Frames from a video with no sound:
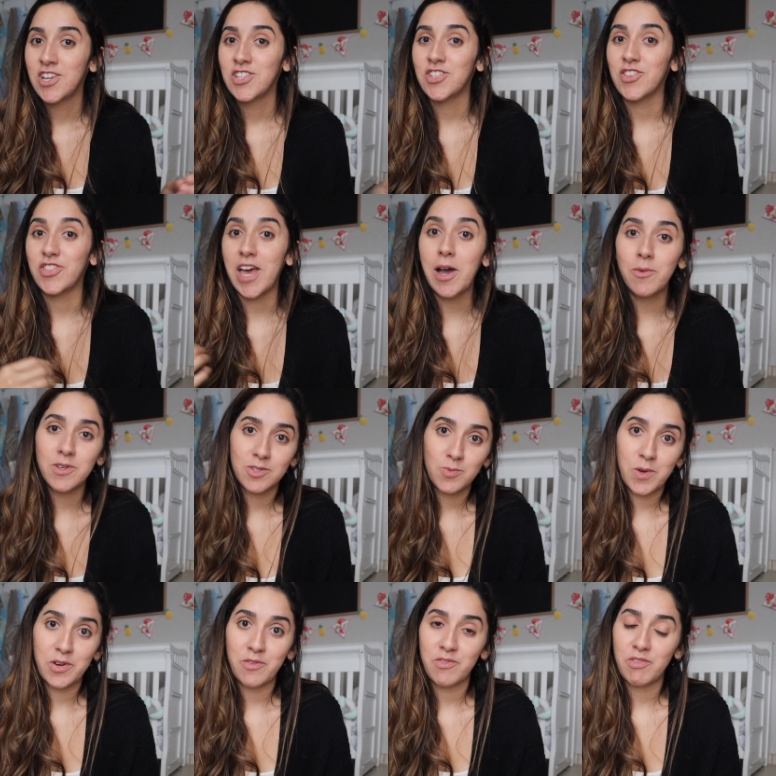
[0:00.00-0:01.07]
So that was
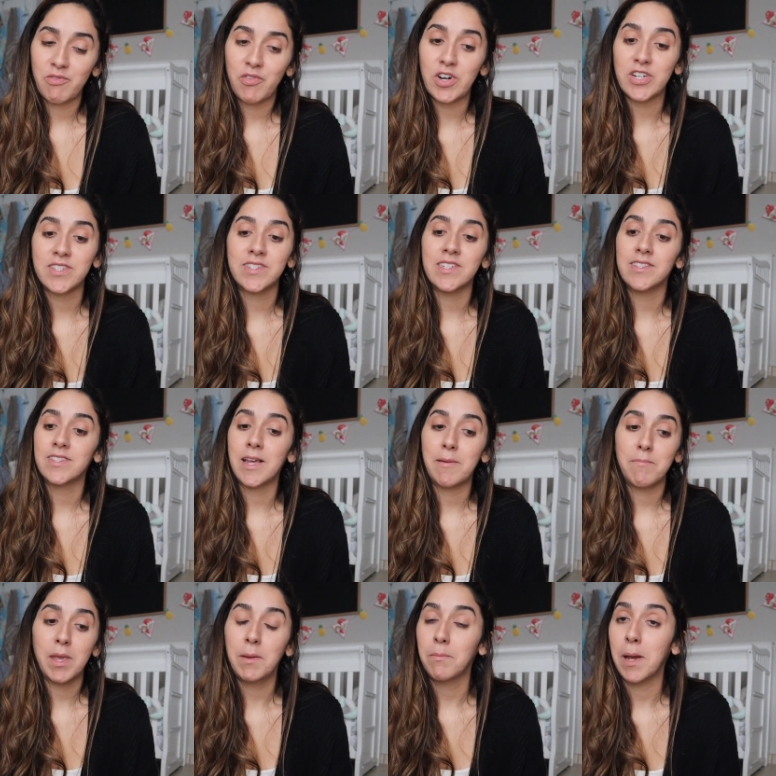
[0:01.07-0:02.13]
one of the first things
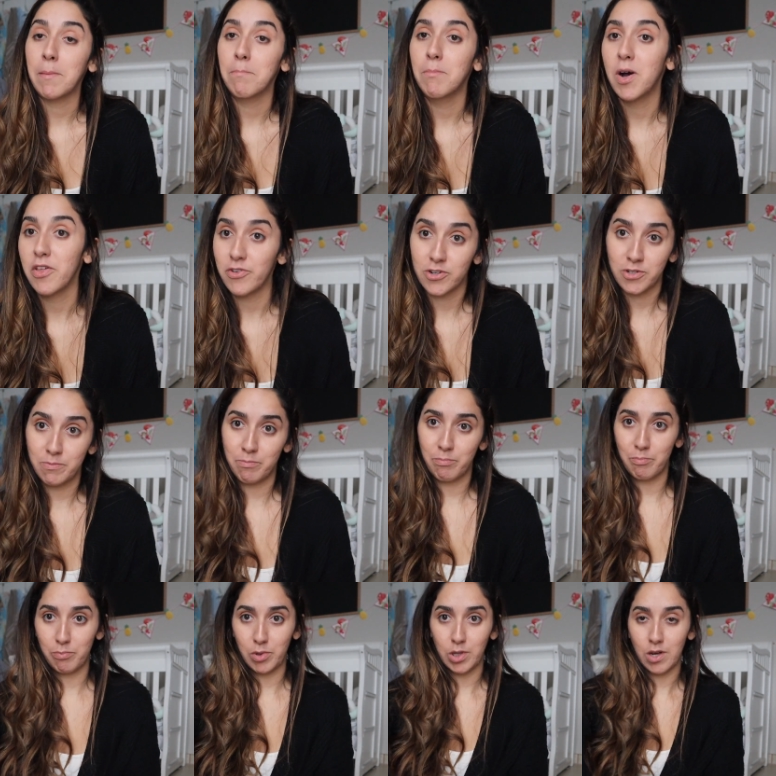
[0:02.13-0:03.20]
that made my mother's
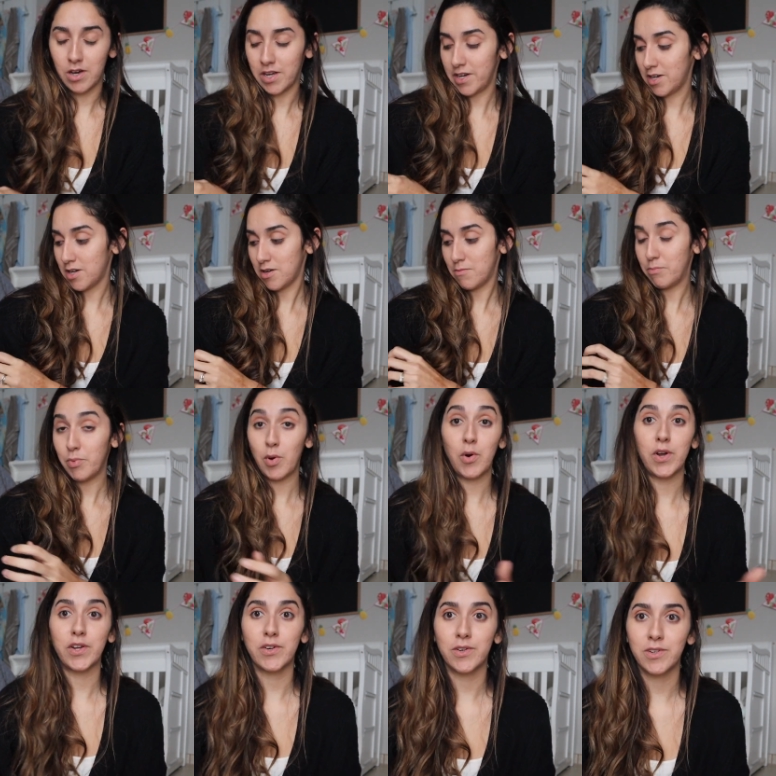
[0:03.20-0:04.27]
blood
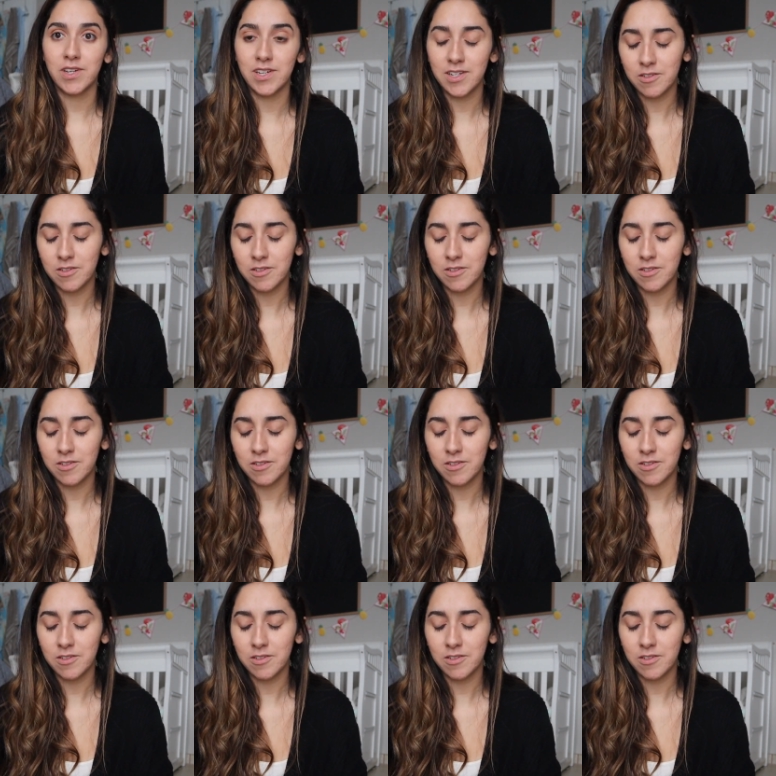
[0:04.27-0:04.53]
boil.